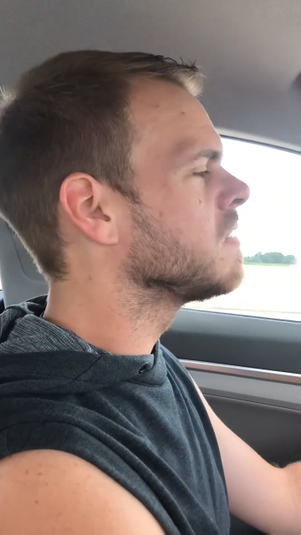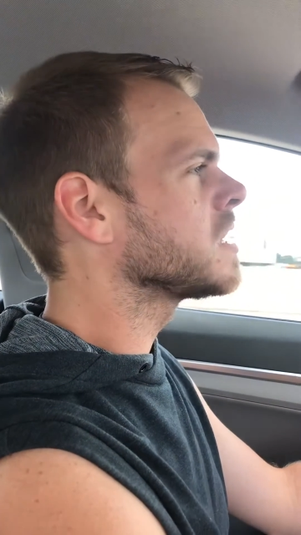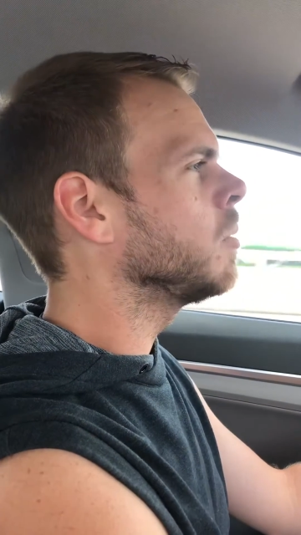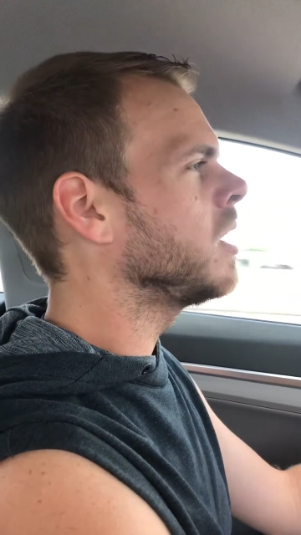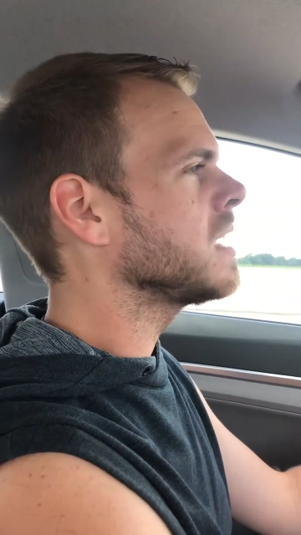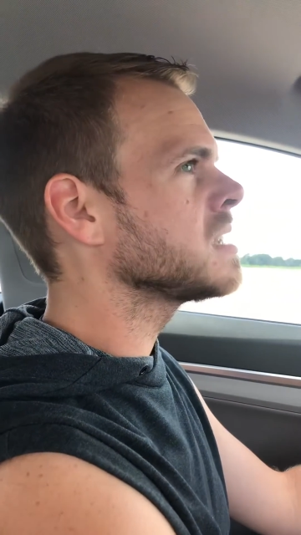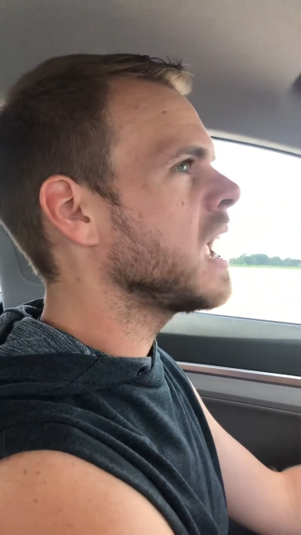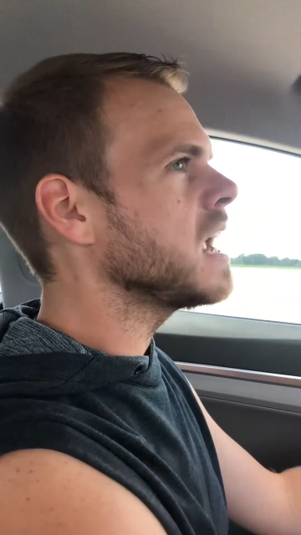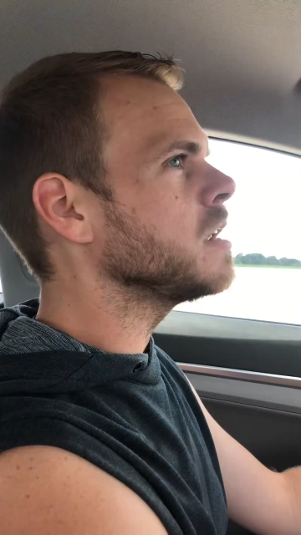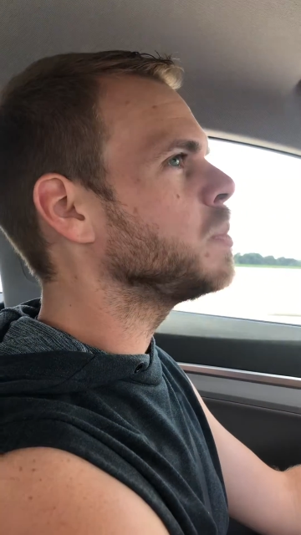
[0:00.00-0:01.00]
If someone has an
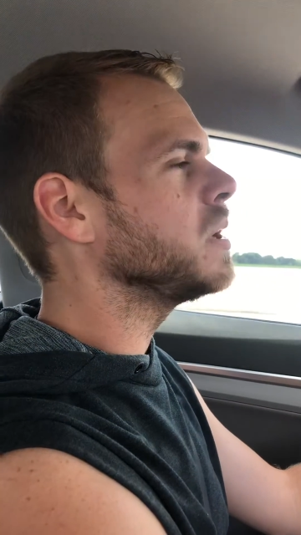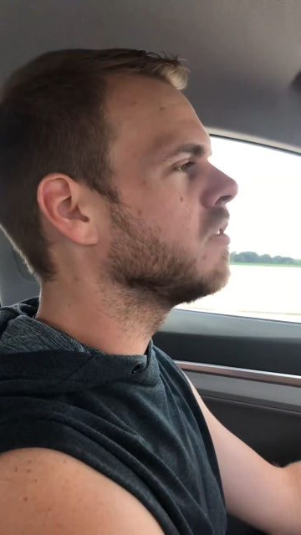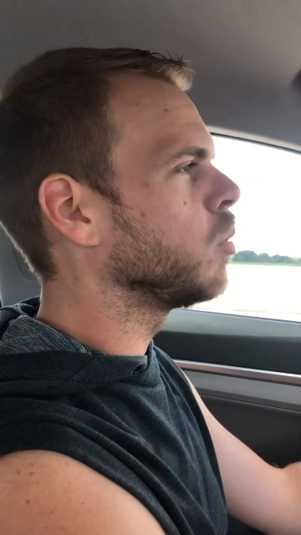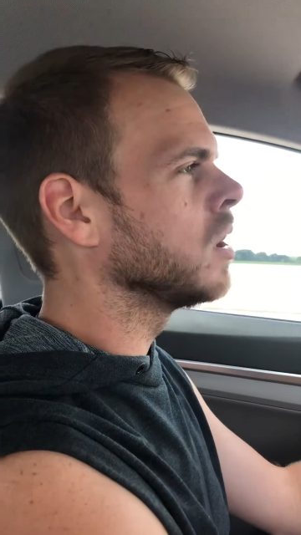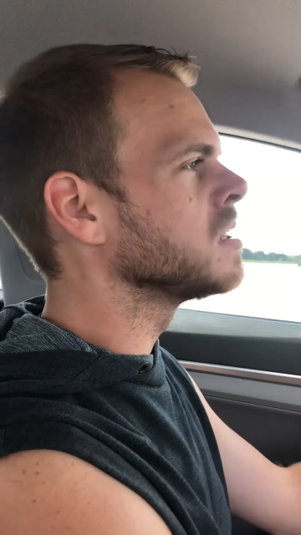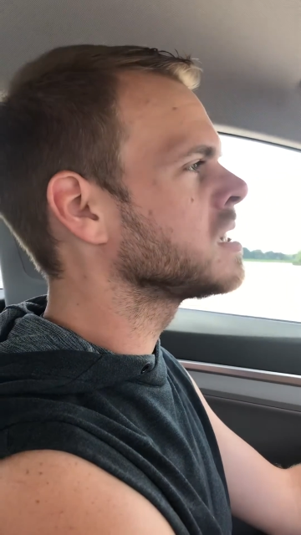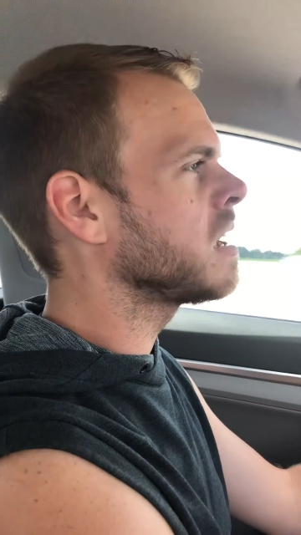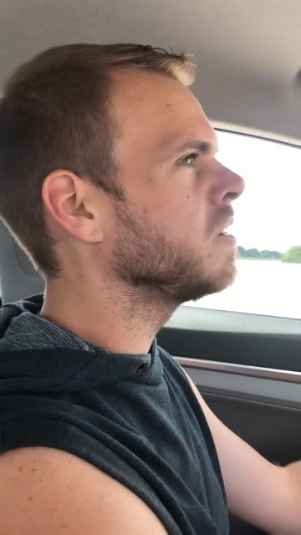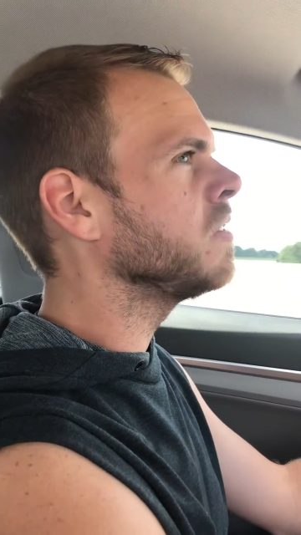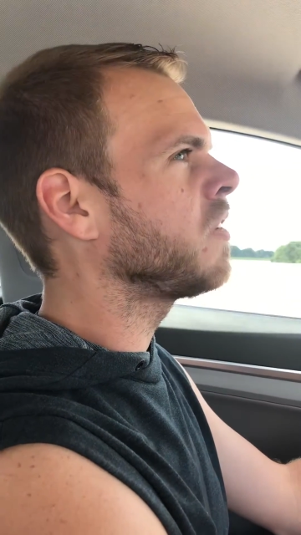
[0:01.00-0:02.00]
ADP of
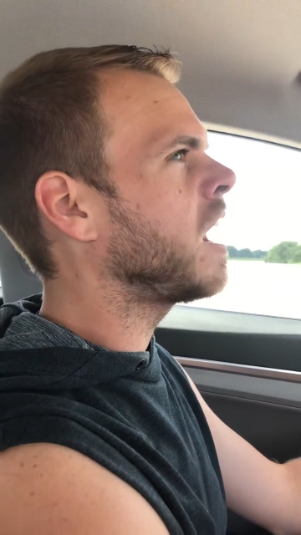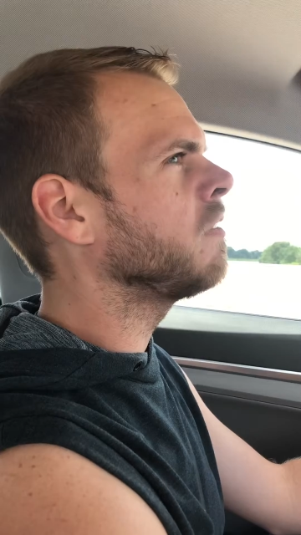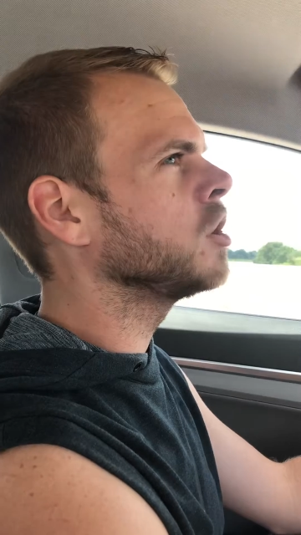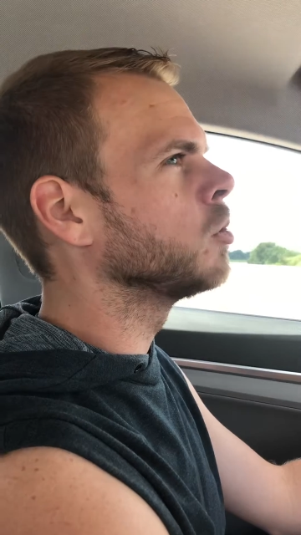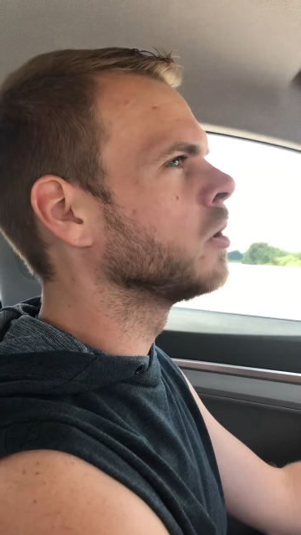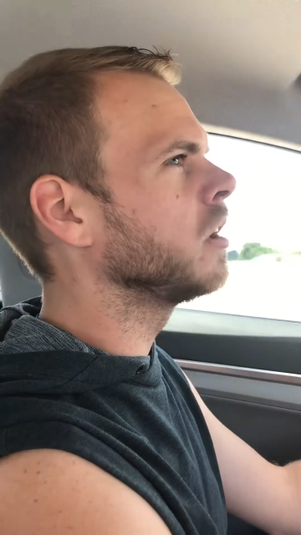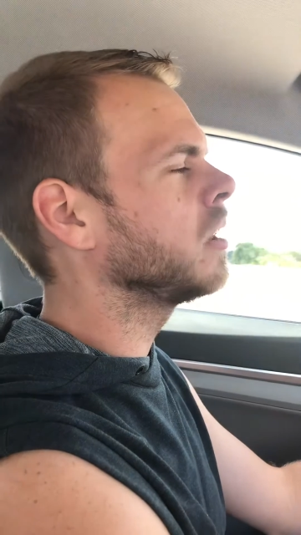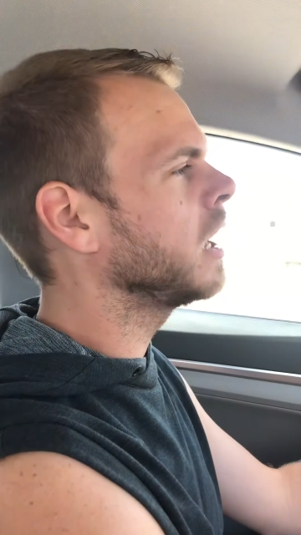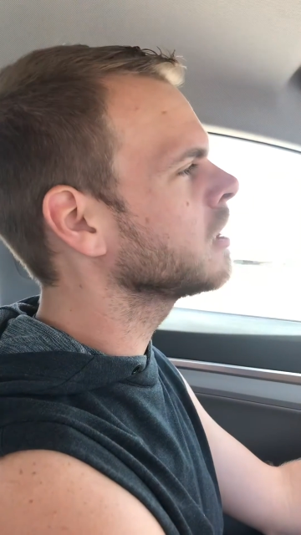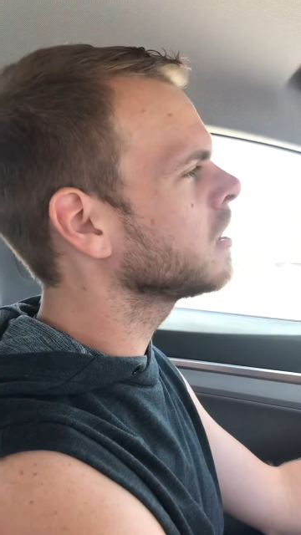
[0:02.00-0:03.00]
175 and you really
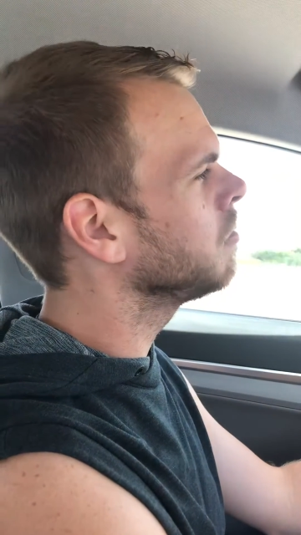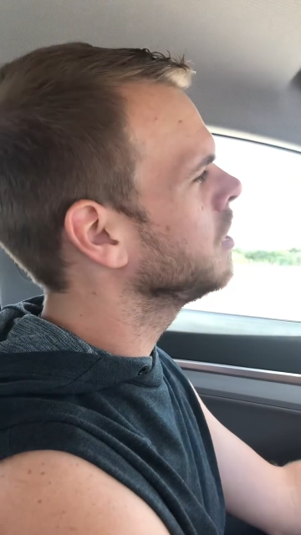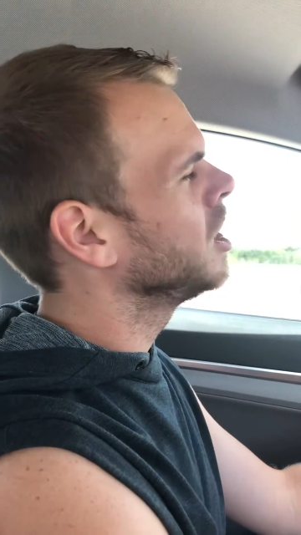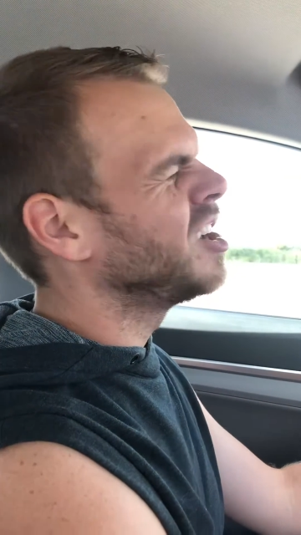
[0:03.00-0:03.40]
like them,